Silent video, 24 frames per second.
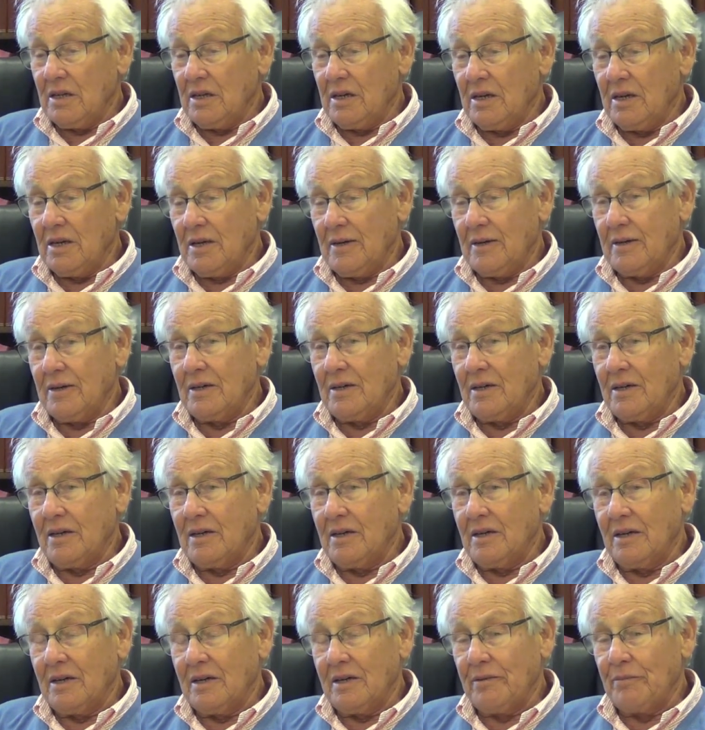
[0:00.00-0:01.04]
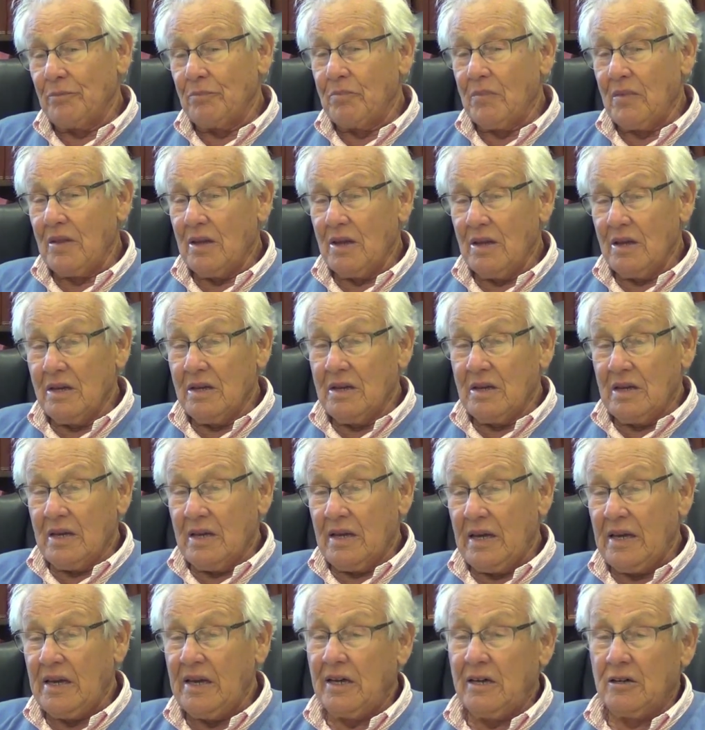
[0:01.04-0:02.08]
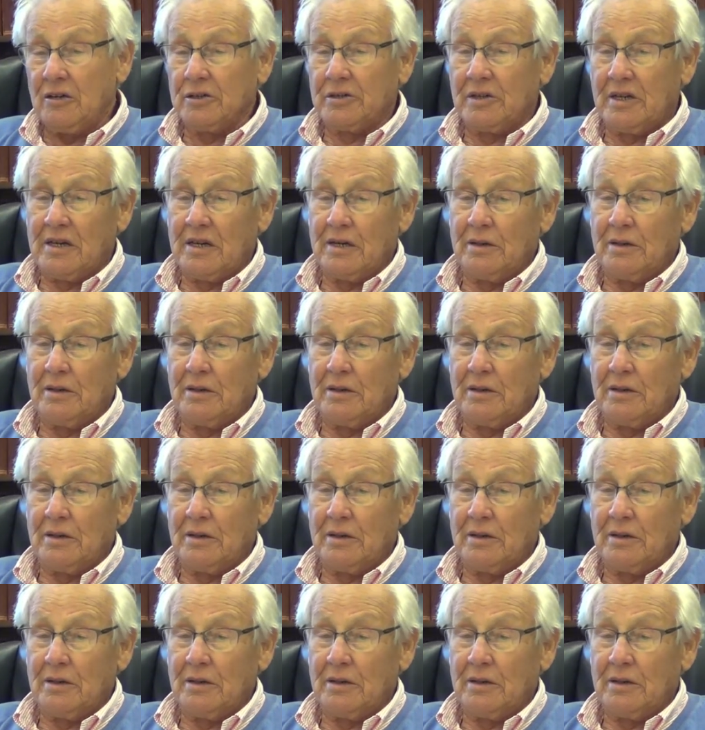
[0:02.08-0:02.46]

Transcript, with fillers: And um, he got